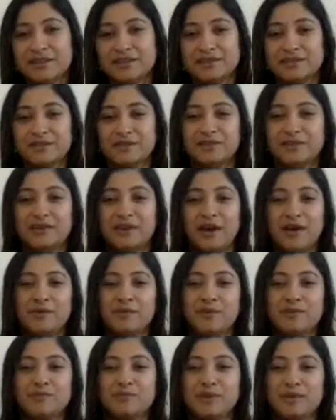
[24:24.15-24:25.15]
So I
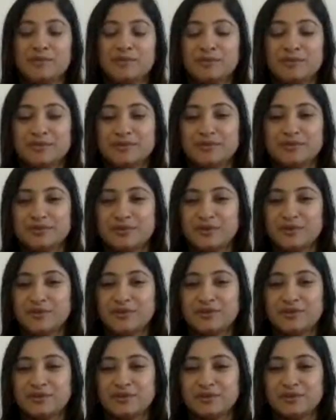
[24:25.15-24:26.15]
won't be able to show
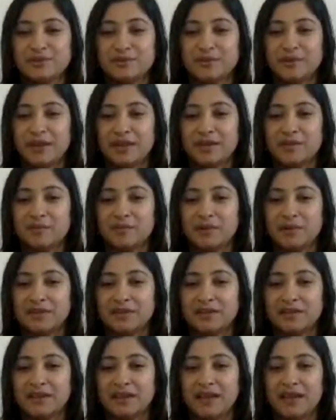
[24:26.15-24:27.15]
it to
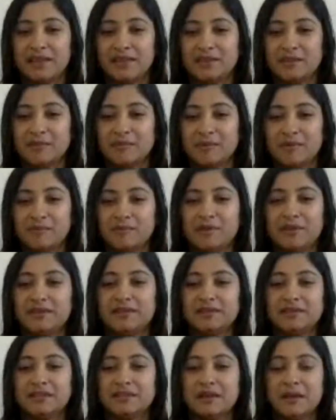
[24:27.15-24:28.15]
anybody at the
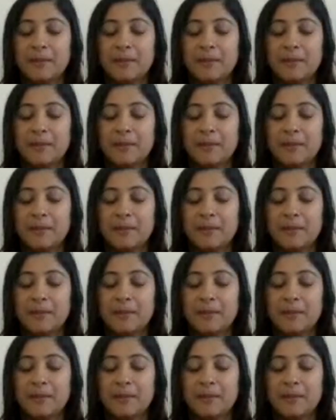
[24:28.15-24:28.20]
moment.